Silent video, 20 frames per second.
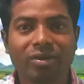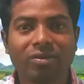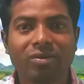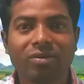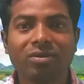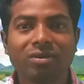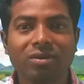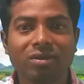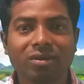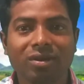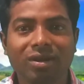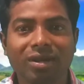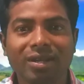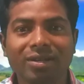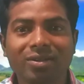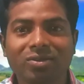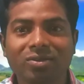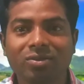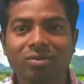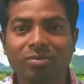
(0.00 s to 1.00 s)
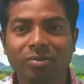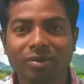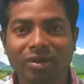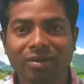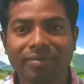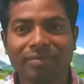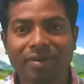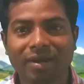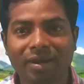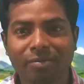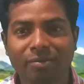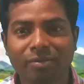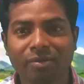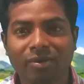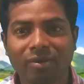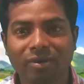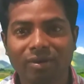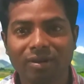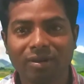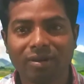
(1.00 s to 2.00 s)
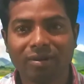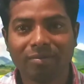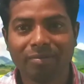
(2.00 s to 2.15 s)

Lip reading: don't need to modify more,